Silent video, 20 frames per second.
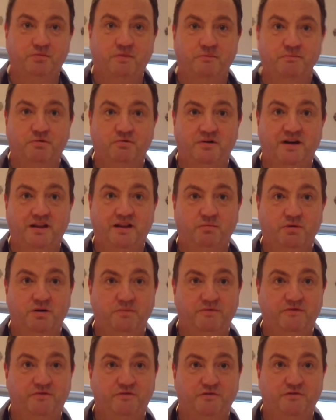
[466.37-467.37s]
One pulled out the
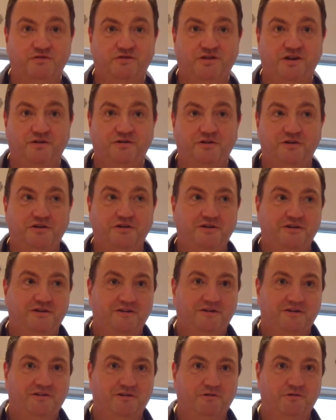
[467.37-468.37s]
week before, so
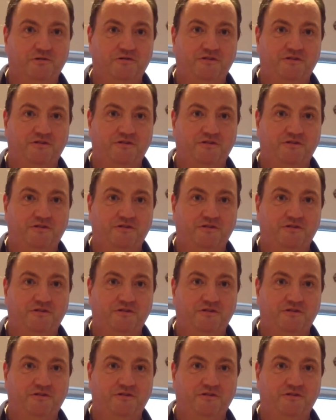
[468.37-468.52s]
law